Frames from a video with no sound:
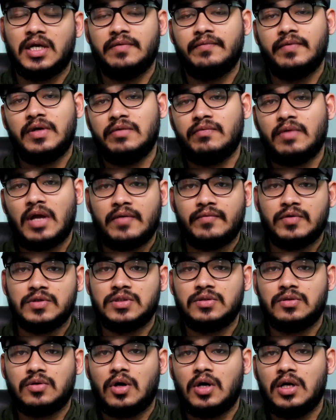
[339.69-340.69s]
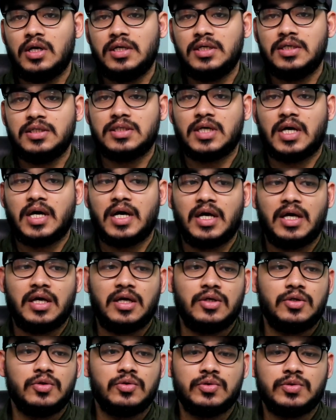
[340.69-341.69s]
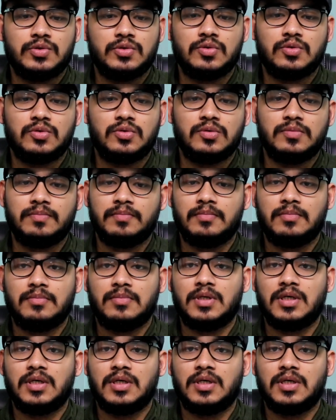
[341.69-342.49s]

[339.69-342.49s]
And when I was in college, I used to